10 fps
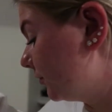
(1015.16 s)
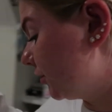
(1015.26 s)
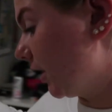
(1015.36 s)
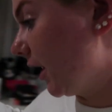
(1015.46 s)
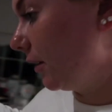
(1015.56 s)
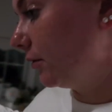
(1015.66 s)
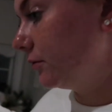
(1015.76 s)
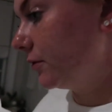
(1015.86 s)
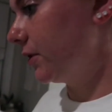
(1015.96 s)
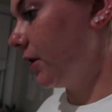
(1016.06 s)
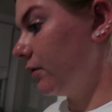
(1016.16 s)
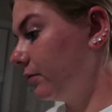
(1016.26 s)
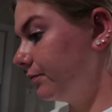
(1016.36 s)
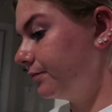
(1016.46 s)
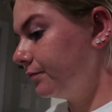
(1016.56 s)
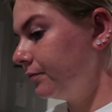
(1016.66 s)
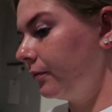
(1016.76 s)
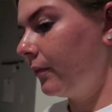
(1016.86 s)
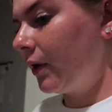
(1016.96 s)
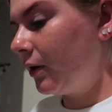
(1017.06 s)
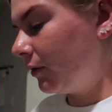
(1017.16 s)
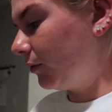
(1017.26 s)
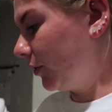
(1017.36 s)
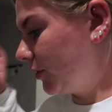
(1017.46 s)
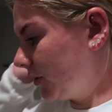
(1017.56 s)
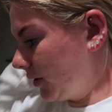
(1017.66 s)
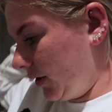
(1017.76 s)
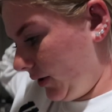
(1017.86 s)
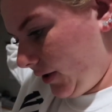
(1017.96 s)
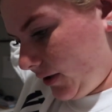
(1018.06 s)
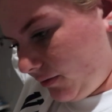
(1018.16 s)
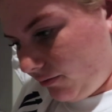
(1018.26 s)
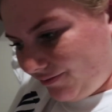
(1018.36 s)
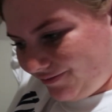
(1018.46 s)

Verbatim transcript: shit out. So we're just gonna like